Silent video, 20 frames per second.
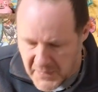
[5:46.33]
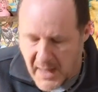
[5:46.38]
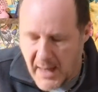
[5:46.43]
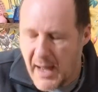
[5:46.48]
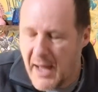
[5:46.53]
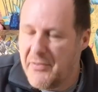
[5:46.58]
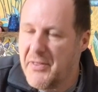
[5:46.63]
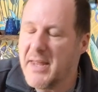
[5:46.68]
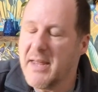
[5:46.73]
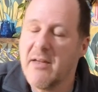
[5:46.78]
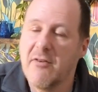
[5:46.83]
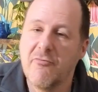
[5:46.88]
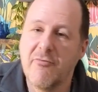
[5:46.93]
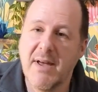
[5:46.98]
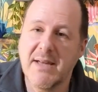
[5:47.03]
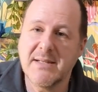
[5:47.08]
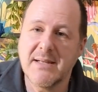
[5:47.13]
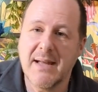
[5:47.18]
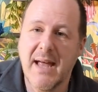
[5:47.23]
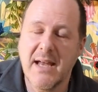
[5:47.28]
I think it
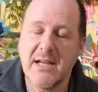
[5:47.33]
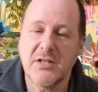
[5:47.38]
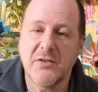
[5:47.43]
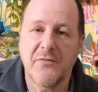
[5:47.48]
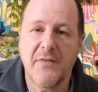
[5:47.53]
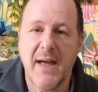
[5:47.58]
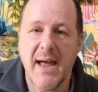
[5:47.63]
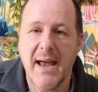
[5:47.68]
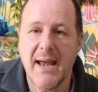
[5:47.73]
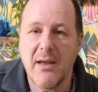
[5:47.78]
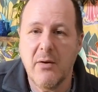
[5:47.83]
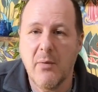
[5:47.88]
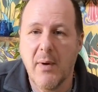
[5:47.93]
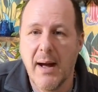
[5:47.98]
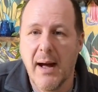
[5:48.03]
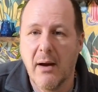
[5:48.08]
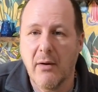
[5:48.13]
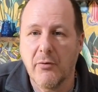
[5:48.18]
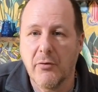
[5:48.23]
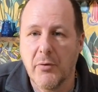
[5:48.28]
resonates fairly
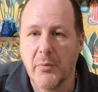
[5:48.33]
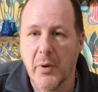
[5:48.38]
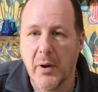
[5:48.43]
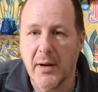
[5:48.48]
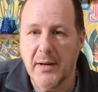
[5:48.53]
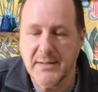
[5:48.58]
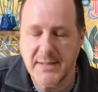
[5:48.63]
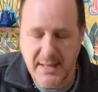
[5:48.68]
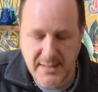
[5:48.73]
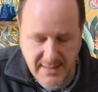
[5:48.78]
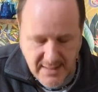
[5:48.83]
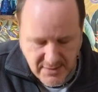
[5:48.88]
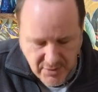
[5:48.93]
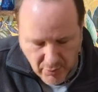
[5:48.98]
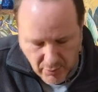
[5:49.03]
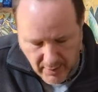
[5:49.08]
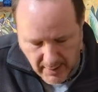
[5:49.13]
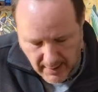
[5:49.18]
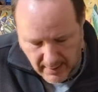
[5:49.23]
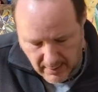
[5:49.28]
well, to be honest. There's
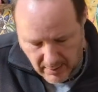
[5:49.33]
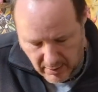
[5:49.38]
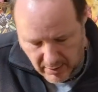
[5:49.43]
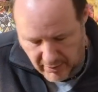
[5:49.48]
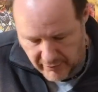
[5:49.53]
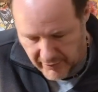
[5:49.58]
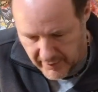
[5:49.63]
quite a lot of